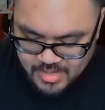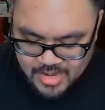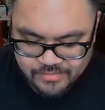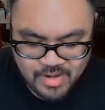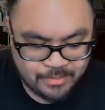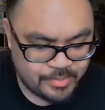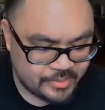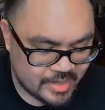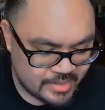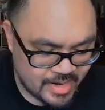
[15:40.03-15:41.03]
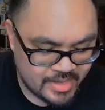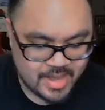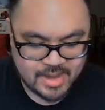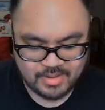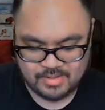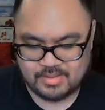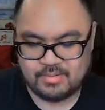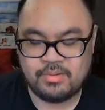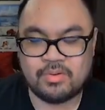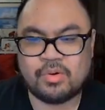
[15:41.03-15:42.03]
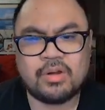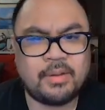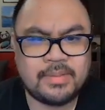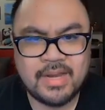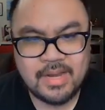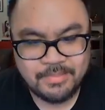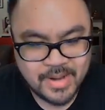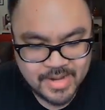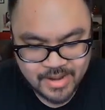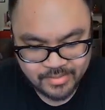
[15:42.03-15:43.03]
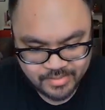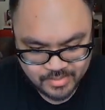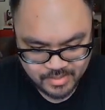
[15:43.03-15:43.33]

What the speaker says: I have not built that deck yet or updated my deck